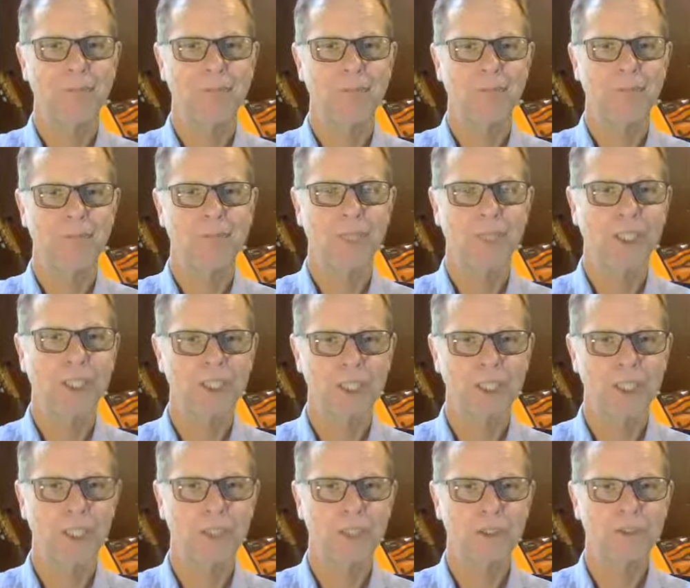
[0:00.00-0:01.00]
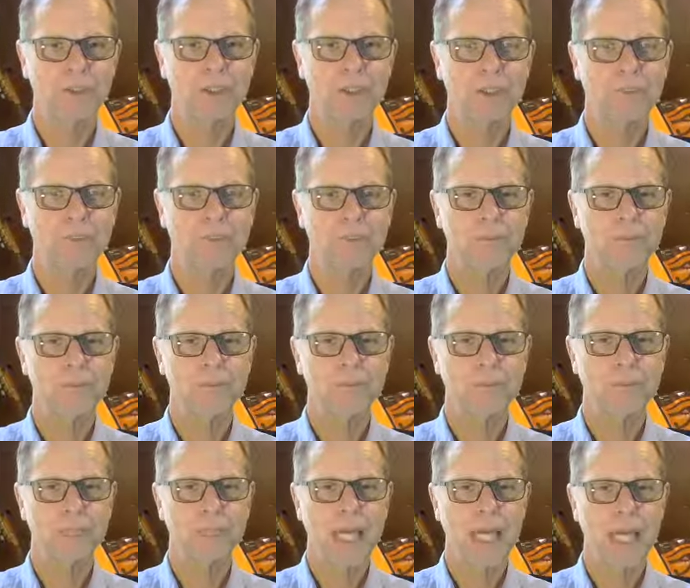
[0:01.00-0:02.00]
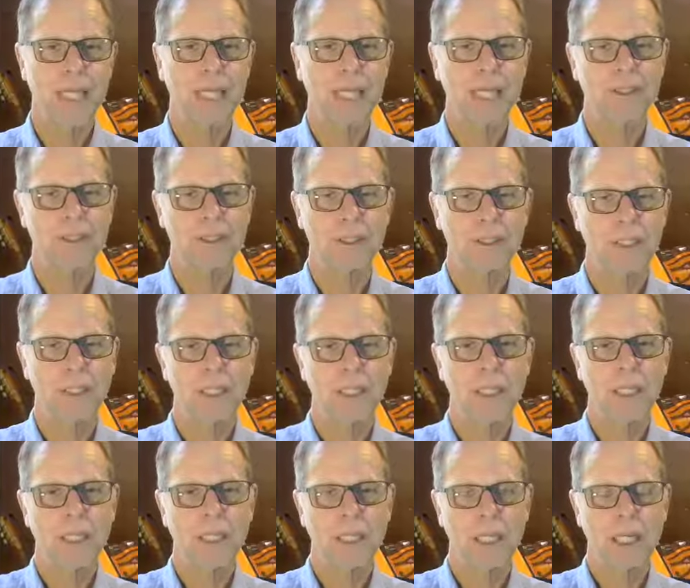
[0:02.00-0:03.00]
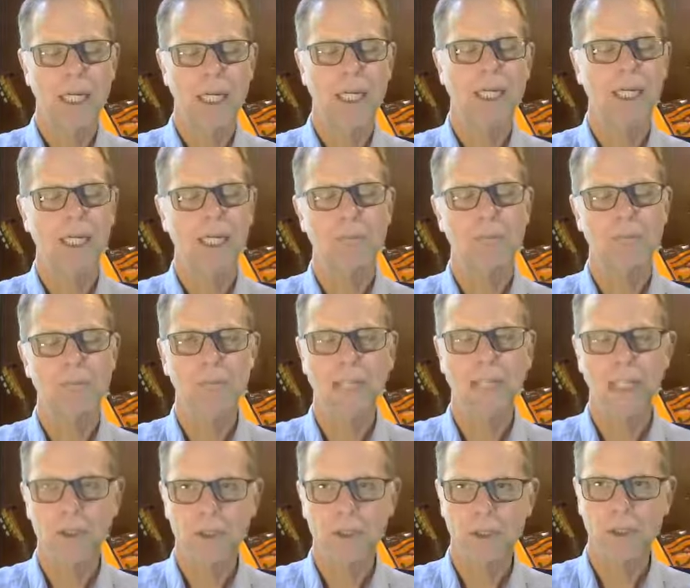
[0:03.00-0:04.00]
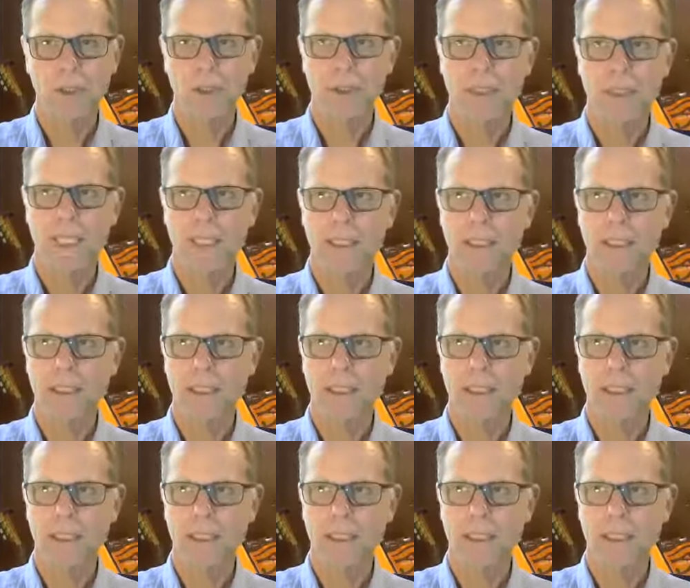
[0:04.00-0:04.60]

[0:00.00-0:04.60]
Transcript: for ourselves and others. It comes back to that,